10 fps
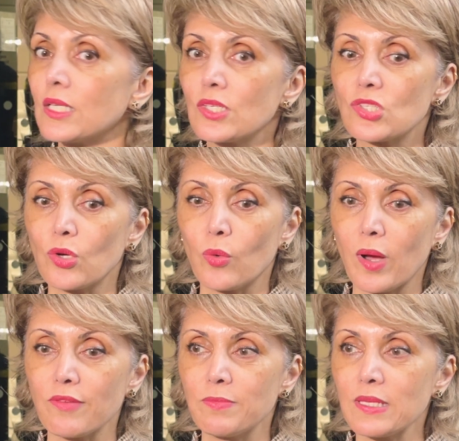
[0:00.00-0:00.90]
So
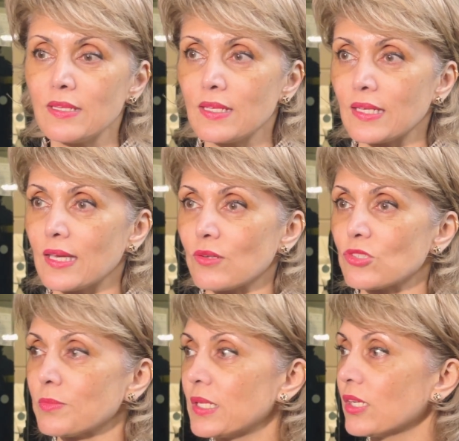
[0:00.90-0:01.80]
I've been in a
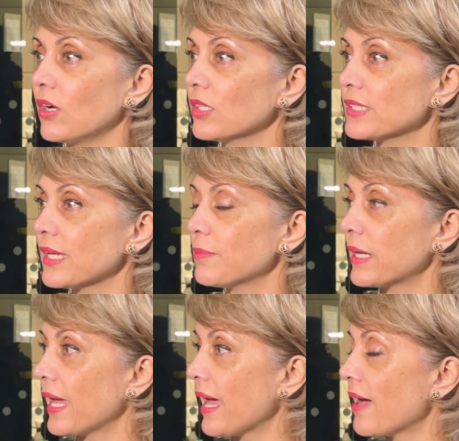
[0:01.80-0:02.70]
council meeting all day, but
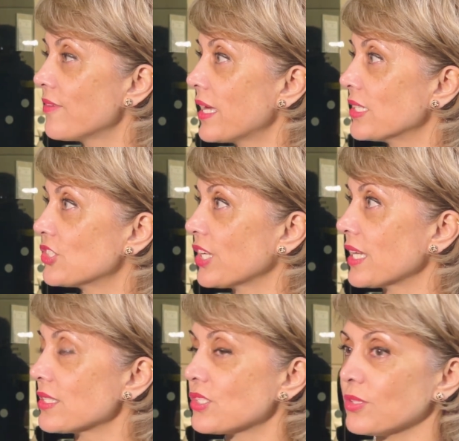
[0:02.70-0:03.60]
I have had a
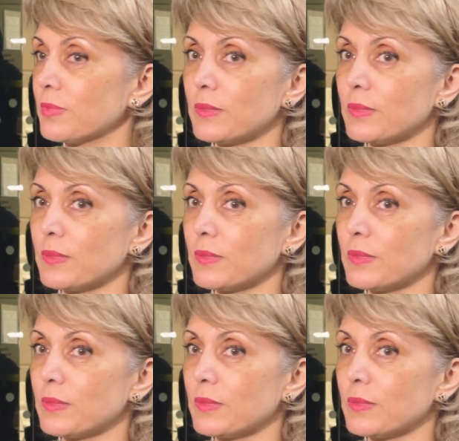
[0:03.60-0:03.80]
chance to be